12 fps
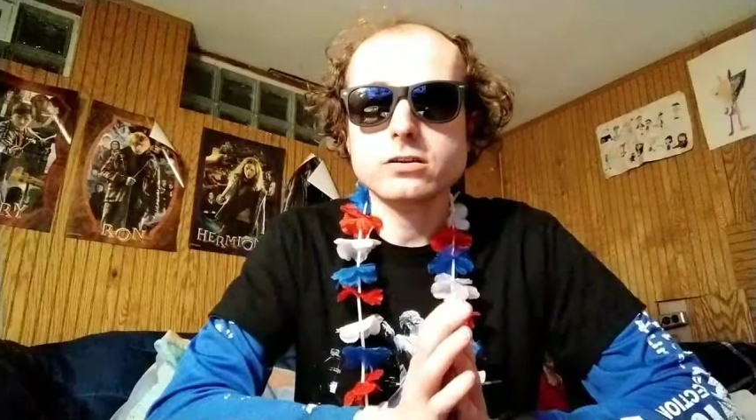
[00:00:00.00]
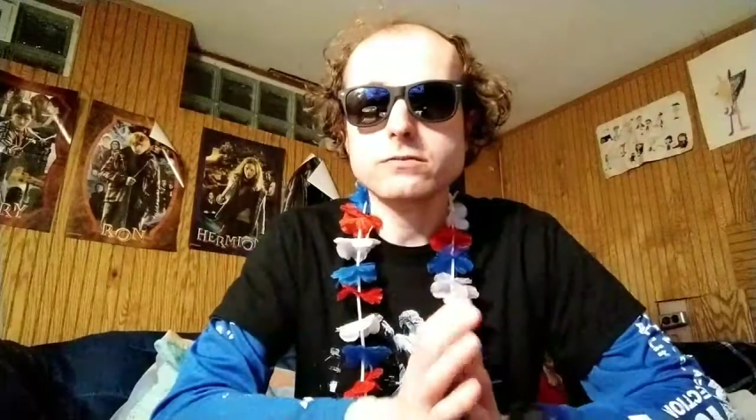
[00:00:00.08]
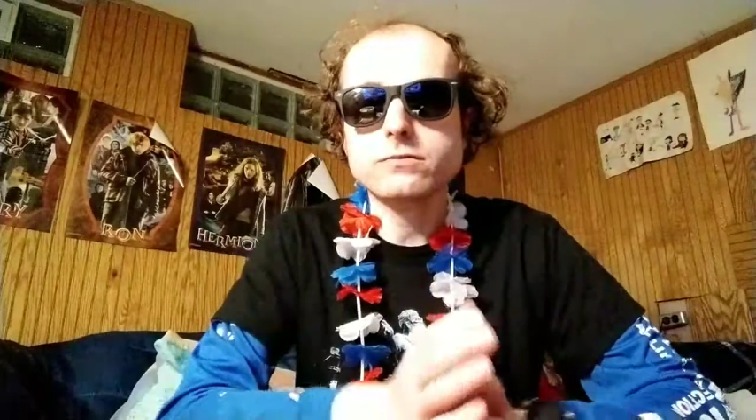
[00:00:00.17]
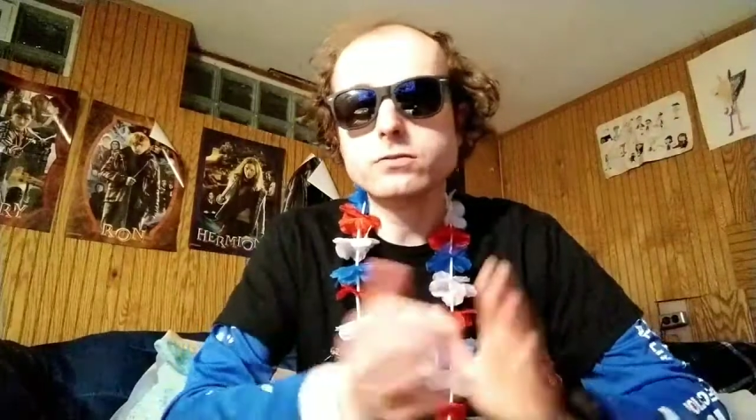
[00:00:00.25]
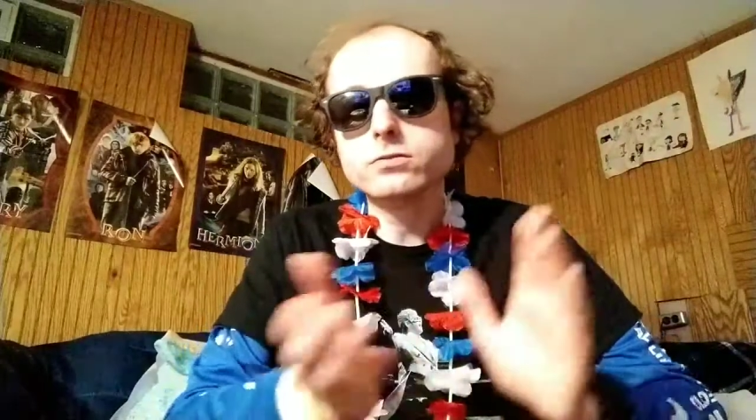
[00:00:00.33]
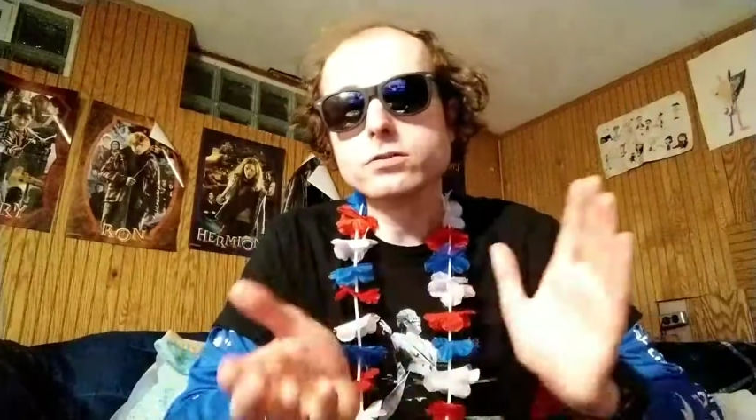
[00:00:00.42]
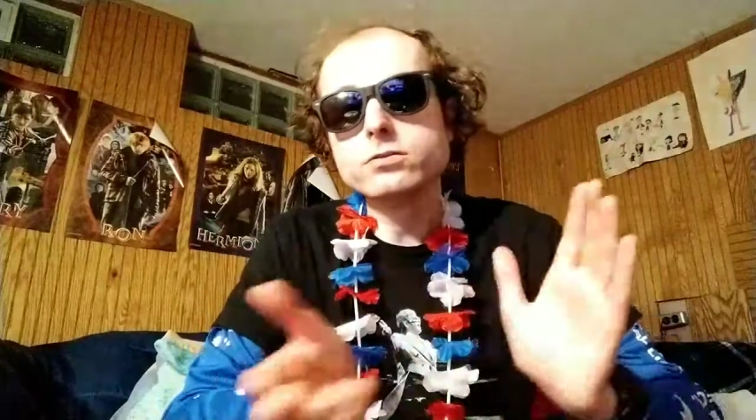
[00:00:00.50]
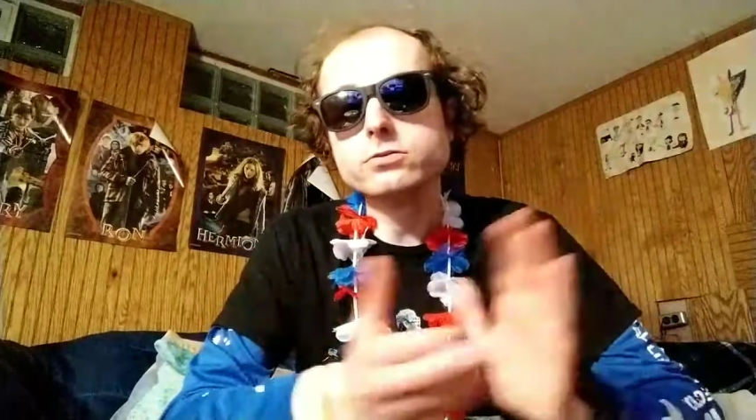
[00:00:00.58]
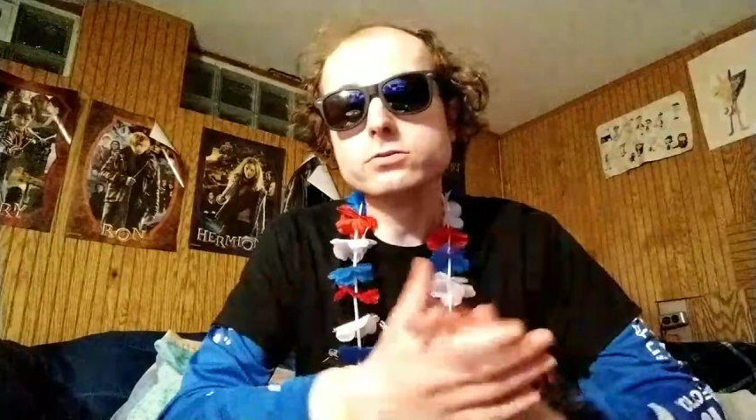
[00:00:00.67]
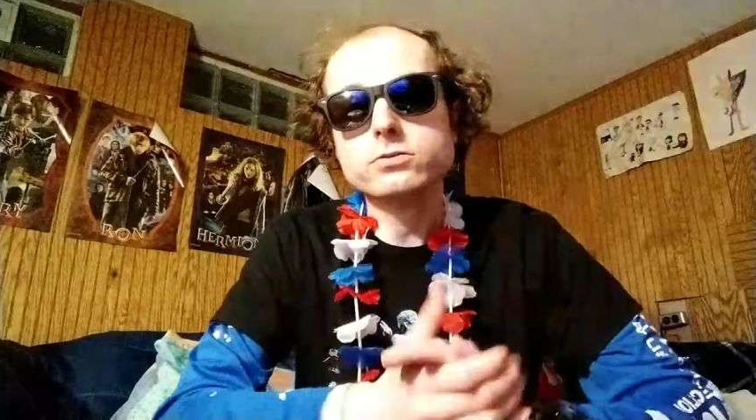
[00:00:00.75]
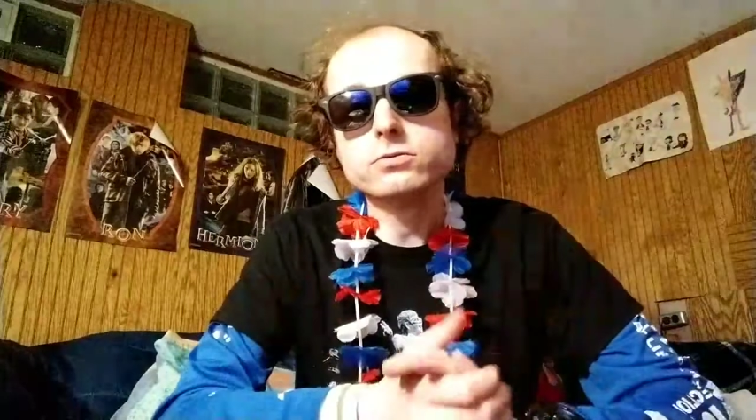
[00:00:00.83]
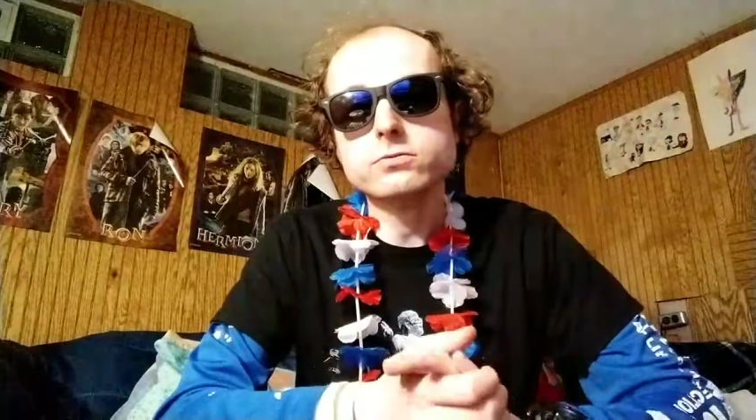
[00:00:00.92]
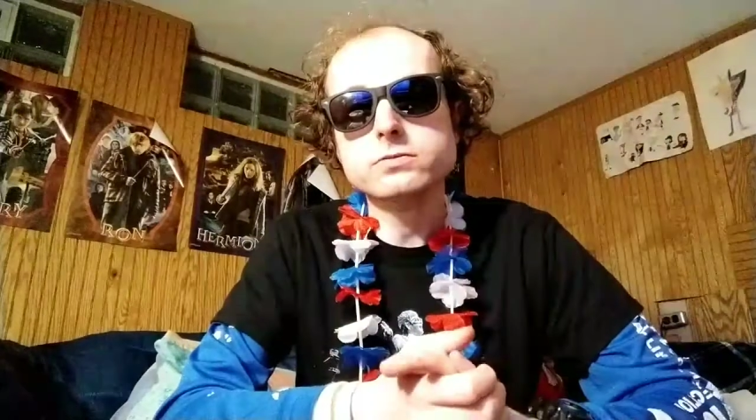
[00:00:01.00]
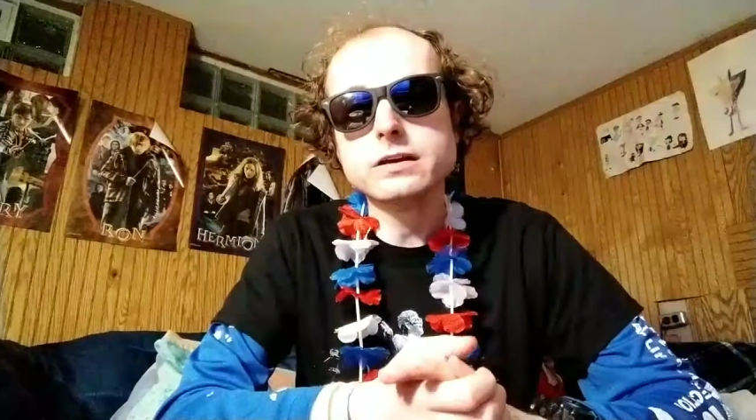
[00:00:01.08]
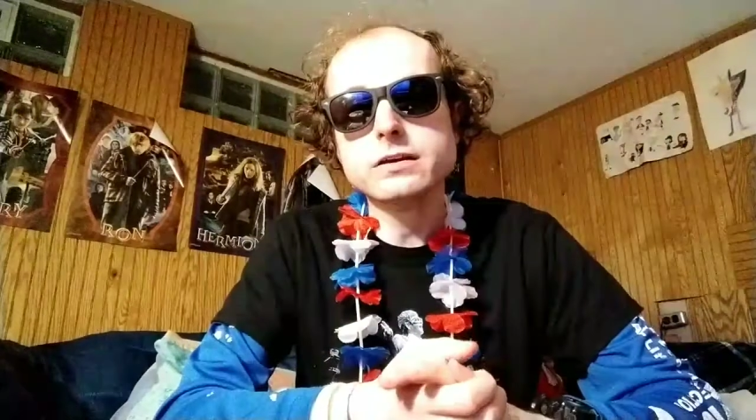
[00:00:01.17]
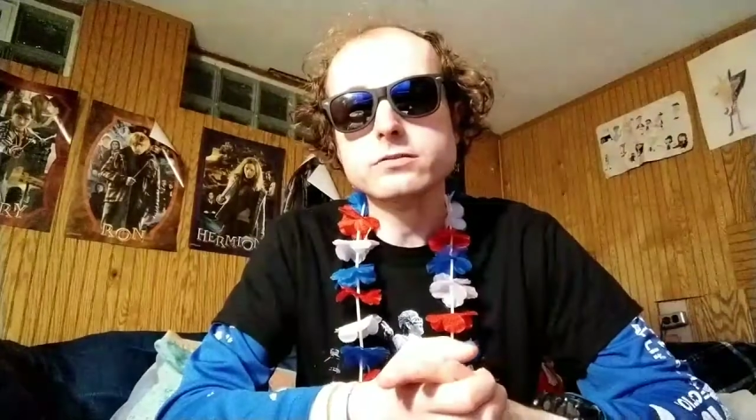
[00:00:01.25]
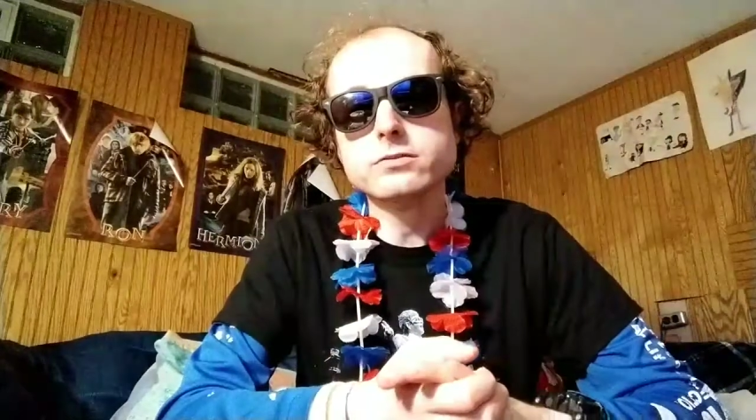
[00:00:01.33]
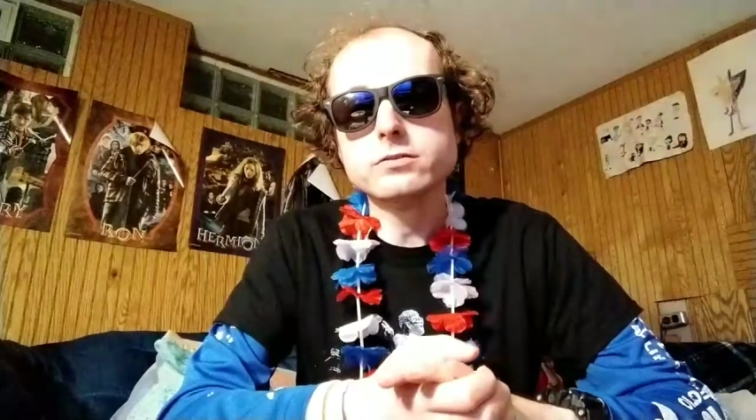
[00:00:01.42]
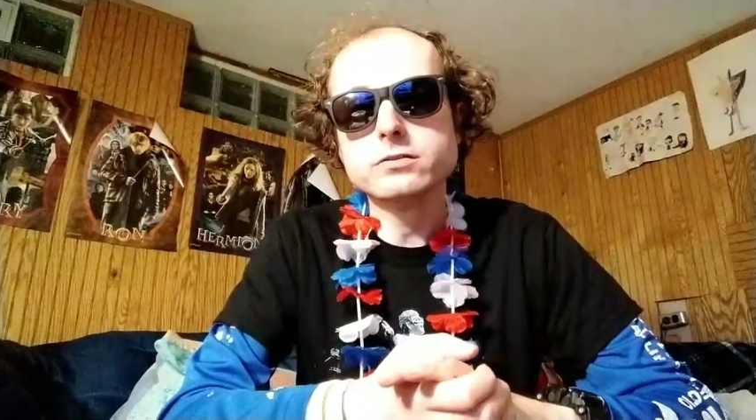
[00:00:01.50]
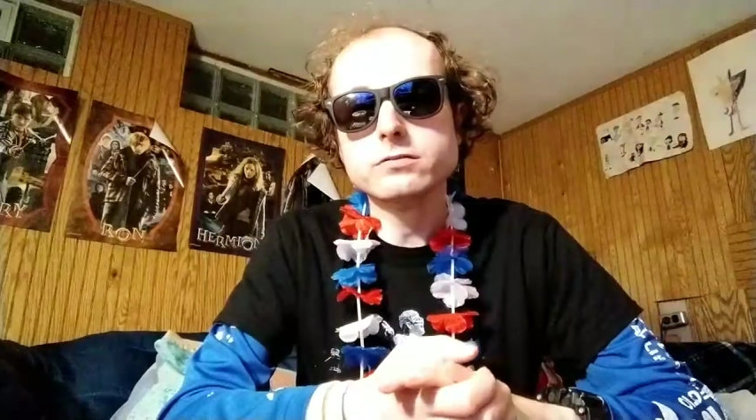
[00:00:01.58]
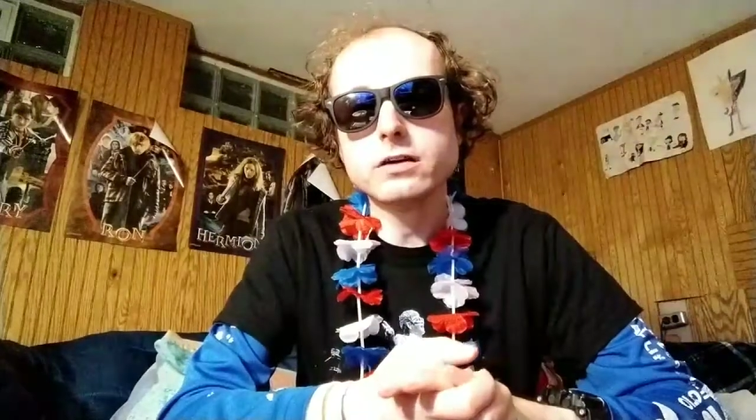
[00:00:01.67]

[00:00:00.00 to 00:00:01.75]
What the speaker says: for those who download